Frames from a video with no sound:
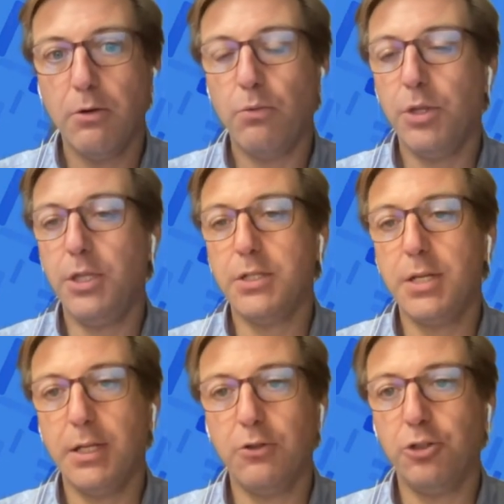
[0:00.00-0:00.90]
with these
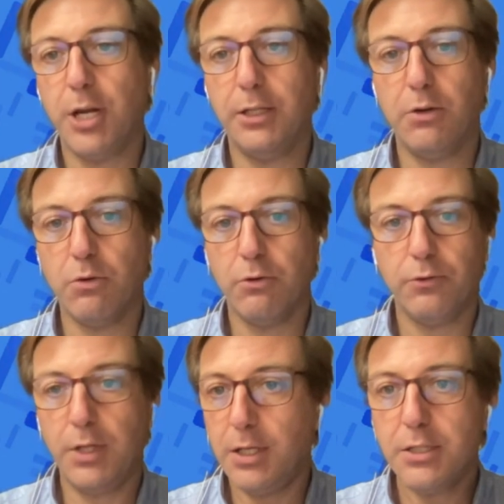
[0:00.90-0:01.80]
net neutrality
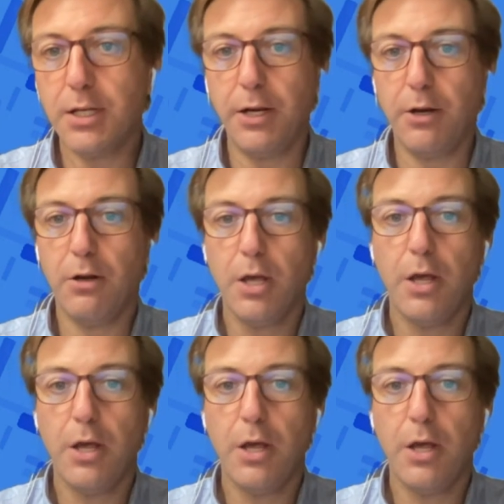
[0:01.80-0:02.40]
rules. It is clear.